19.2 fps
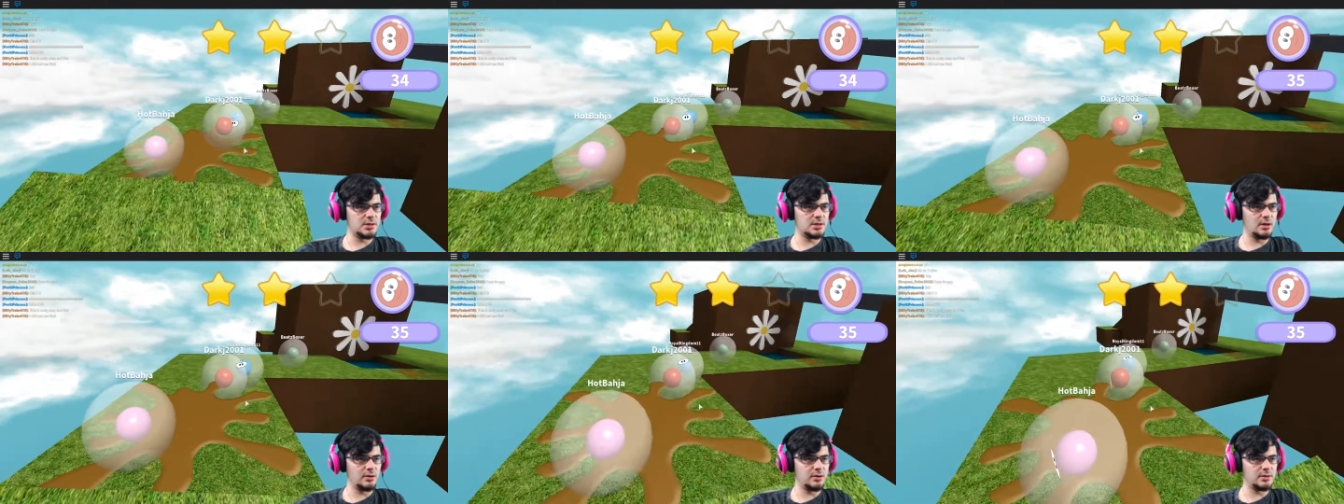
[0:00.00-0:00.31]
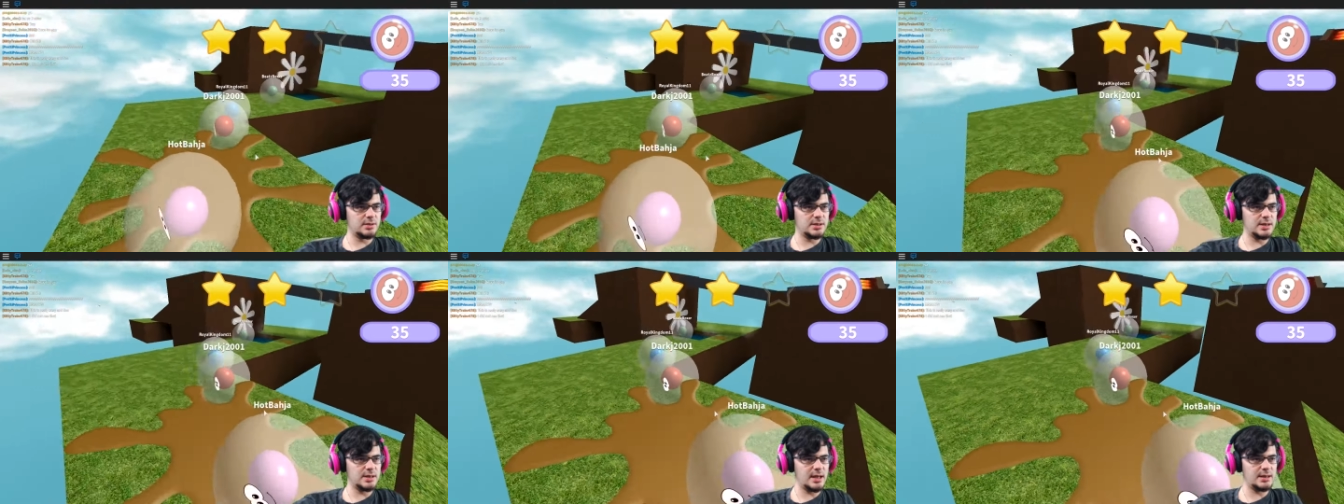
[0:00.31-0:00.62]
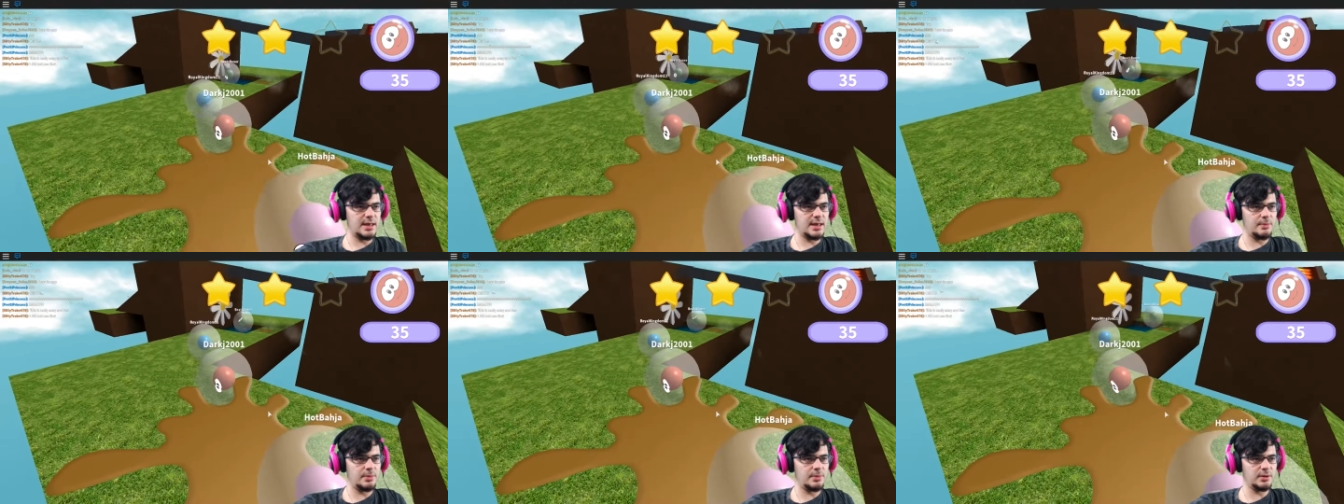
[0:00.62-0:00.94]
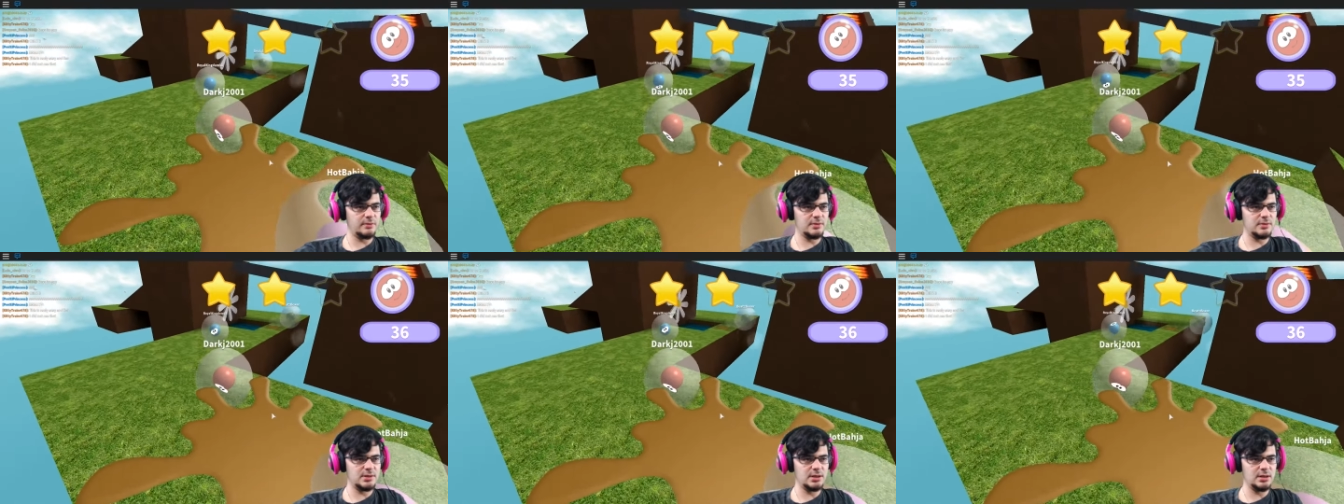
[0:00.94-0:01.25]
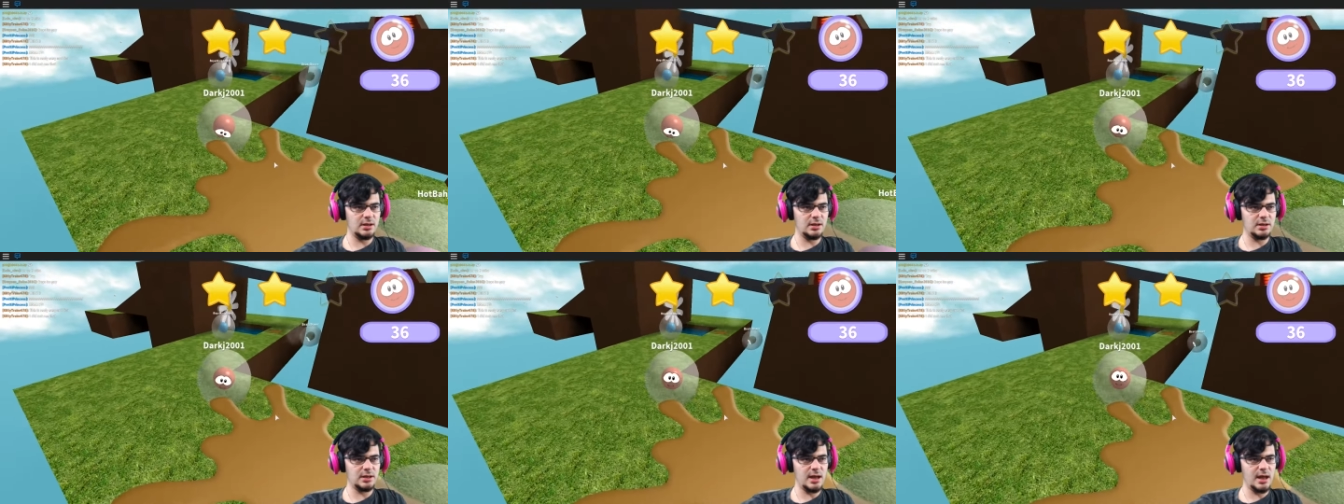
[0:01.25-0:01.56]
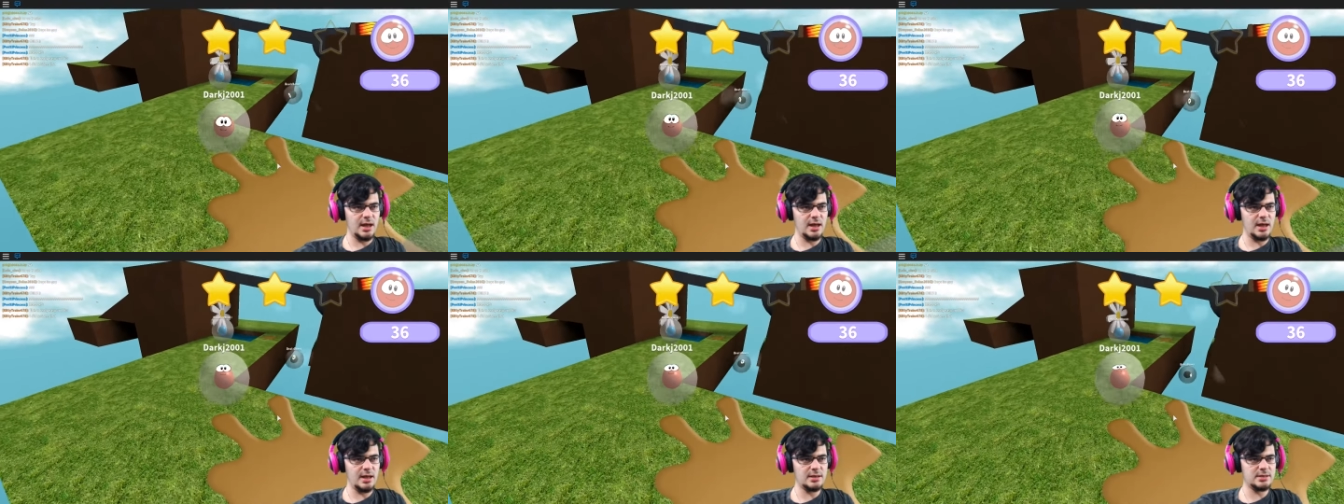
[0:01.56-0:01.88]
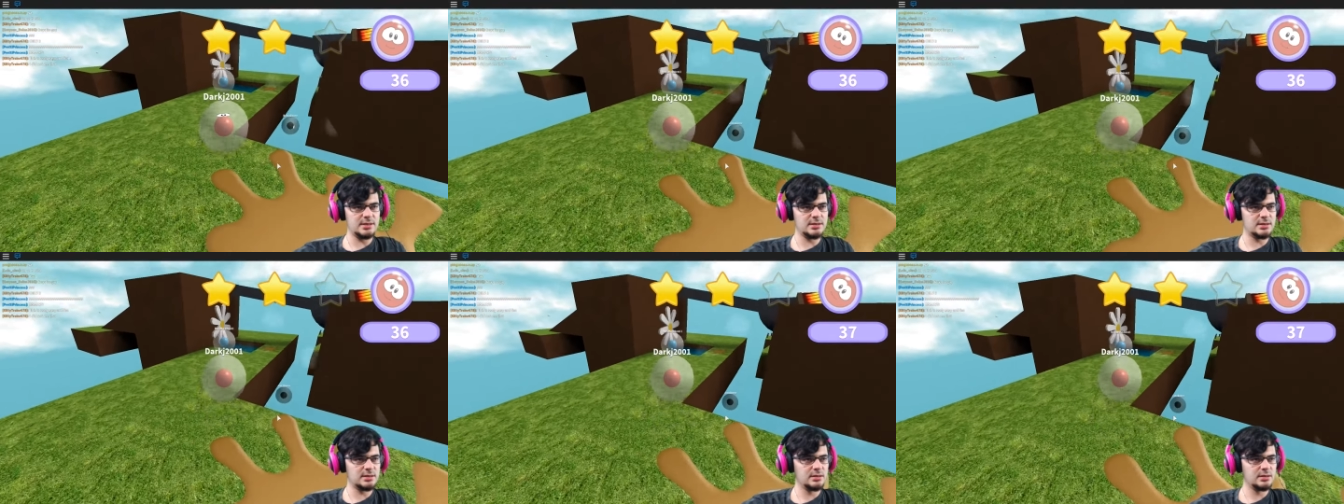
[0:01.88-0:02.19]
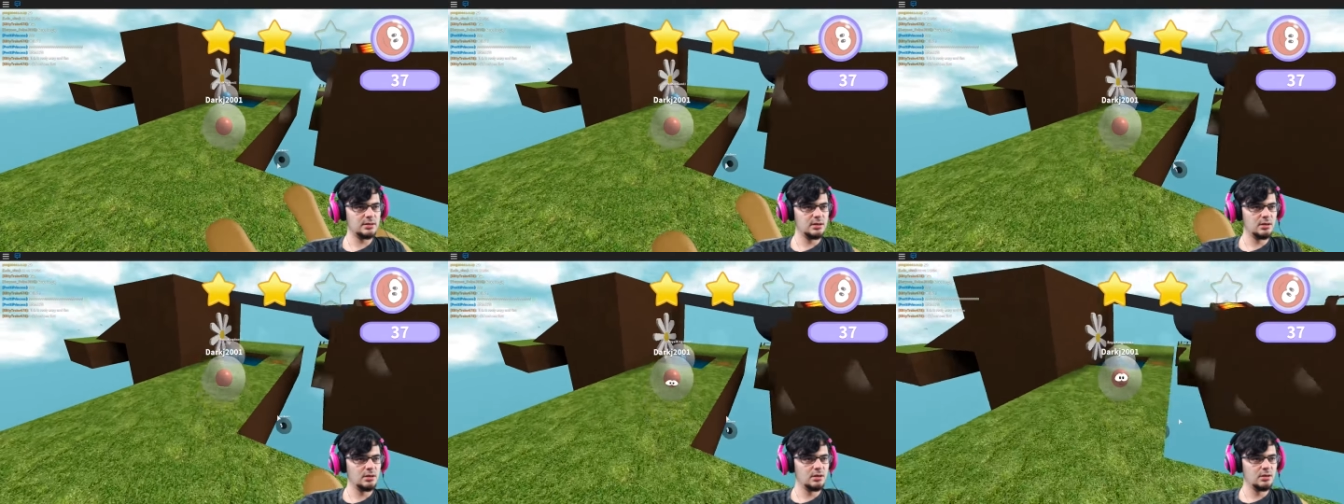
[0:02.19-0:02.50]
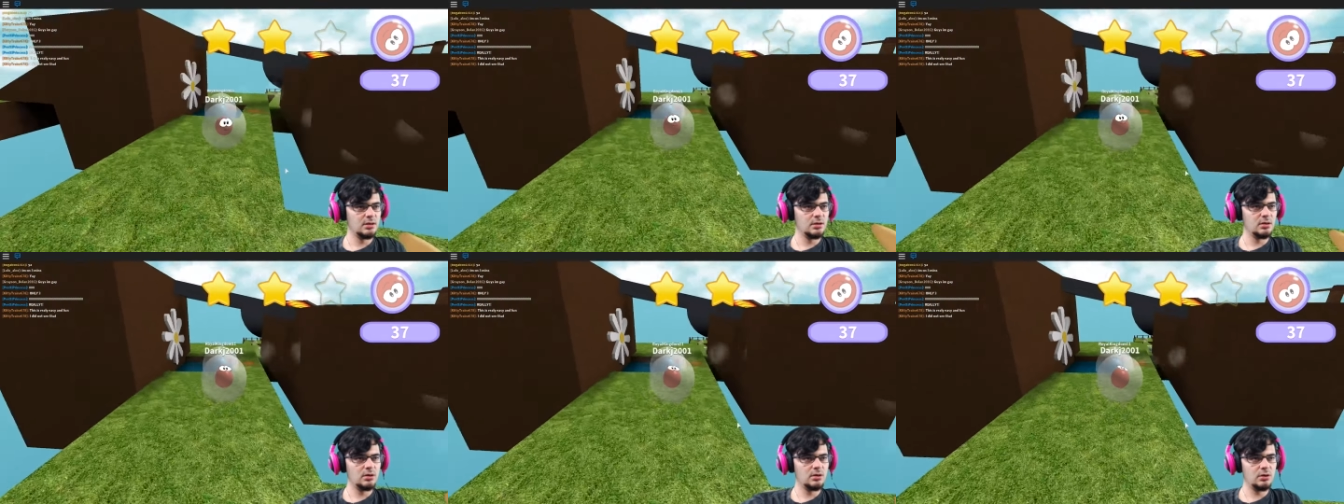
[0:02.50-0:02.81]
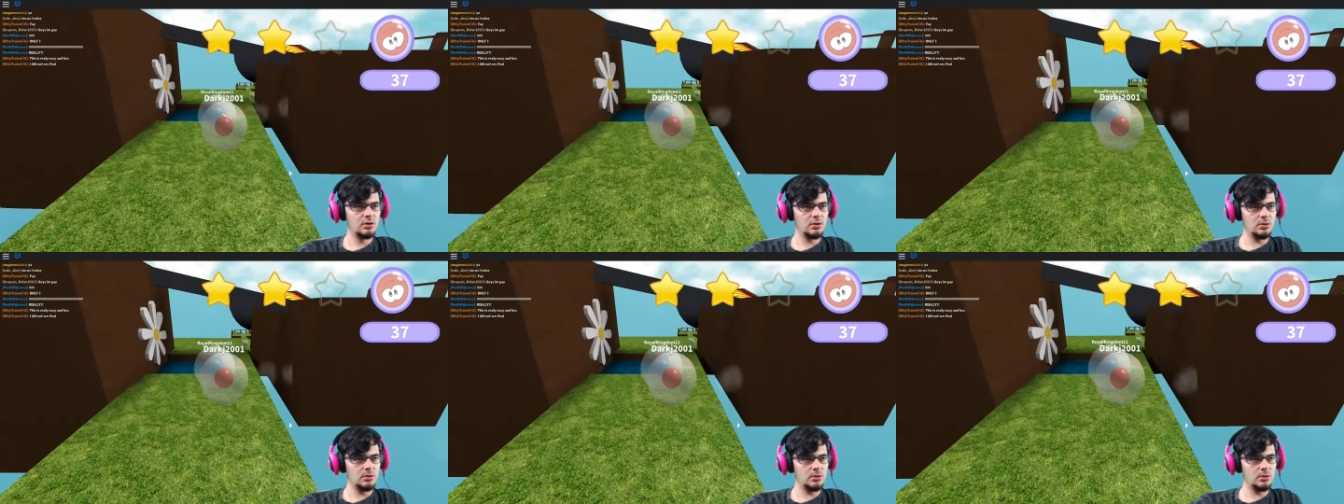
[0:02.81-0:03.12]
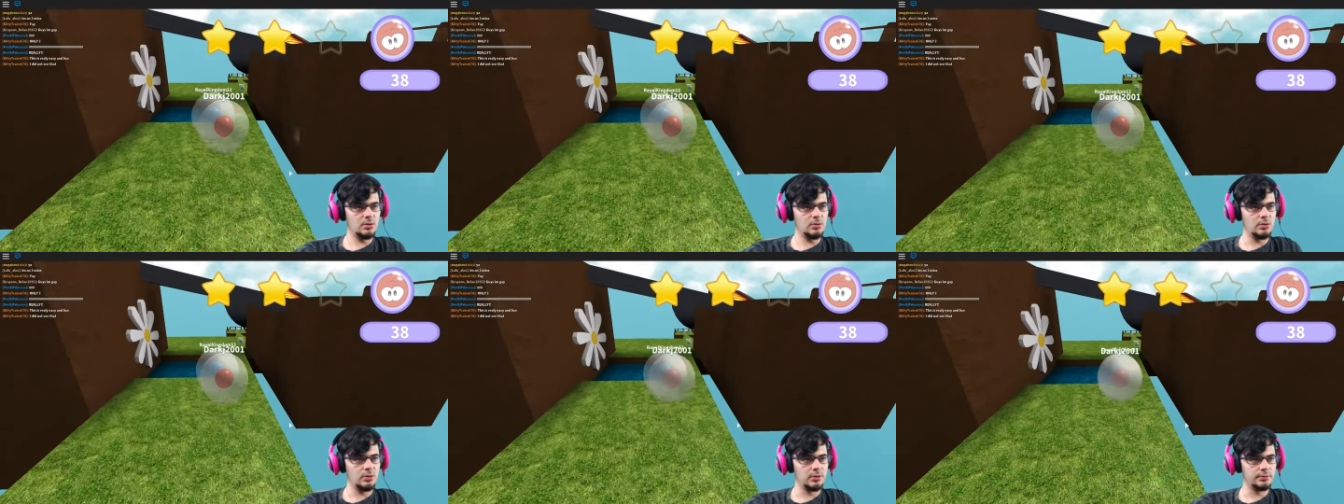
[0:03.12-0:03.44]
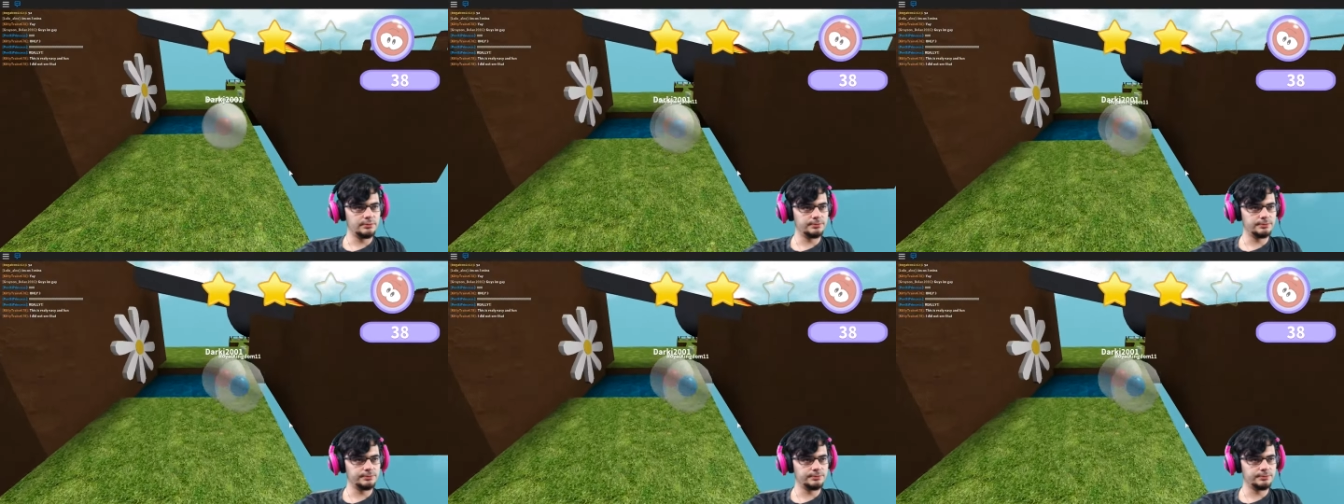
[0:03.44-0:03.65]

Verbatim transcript: so it's not that big of a deal, I guess. Woo!